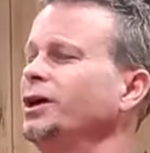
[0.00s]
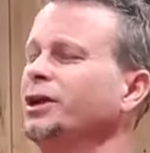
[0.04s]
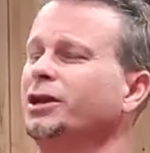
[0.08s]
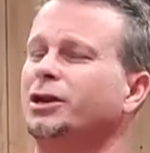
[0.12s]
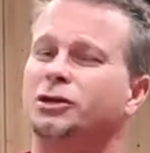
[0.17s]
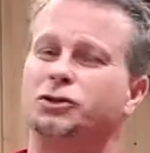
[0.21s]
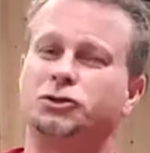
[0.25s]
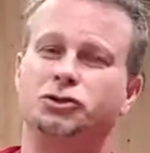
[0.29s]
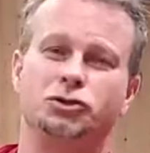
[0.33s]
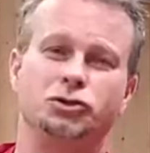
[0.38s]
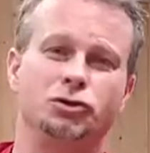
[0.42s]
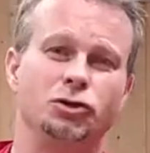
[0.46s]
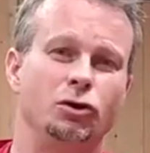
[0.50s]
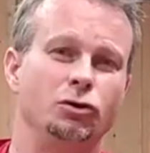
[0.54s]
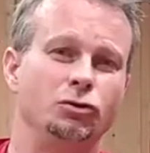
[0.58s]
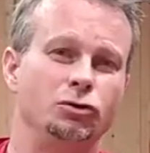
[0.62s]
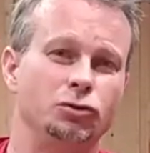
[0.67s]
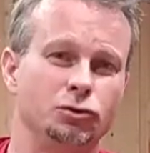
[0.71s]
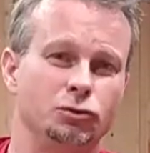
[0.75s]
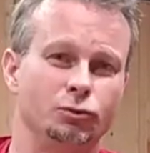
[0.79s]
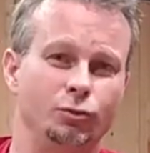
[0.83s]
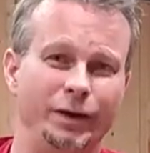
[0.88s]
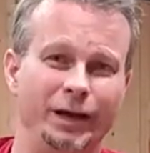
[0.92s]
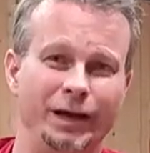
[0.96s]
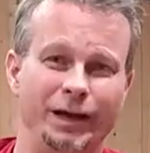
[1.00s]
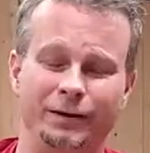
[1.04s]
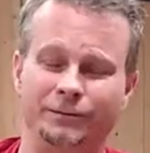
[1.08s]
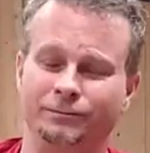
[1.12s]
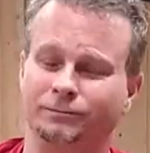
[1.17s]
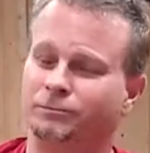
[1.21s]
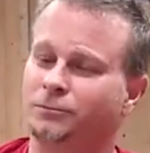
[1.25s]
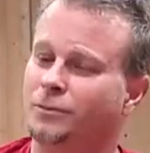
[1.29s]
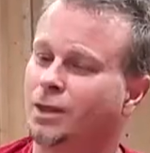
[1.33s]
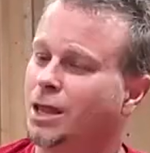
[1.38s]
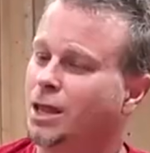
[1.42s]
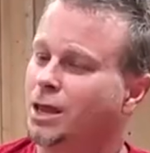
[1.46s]
It is so
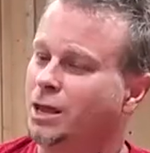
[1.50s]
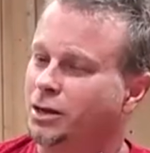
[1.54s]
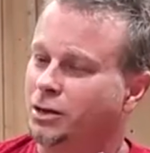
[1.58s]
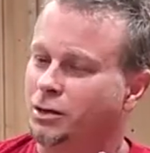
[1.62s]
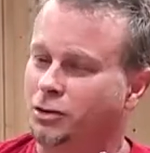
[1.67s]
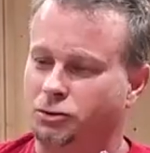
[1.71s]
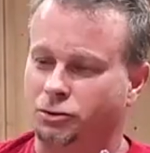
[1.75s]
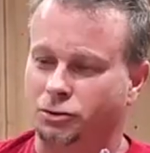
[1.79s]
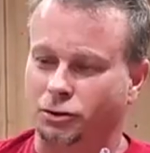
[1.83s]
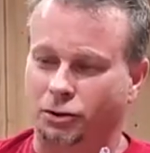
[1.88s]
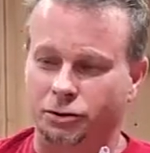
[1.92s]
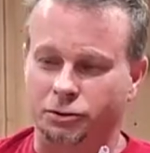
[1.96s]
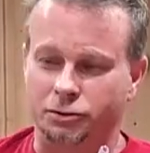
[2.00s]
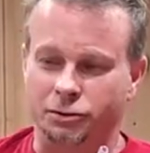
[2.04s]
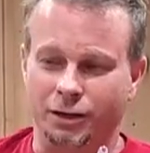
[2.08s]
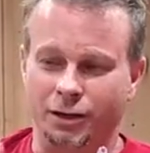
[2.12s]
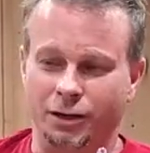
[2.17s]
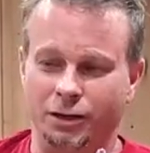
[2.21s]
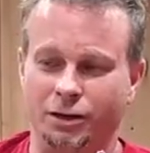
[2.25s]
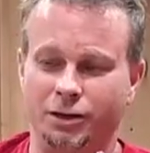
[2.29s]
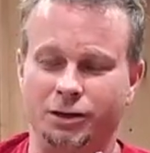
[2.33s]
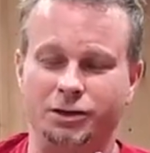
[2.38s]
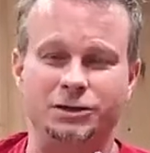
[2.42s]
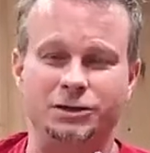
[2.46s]
sweet. You start drinking on a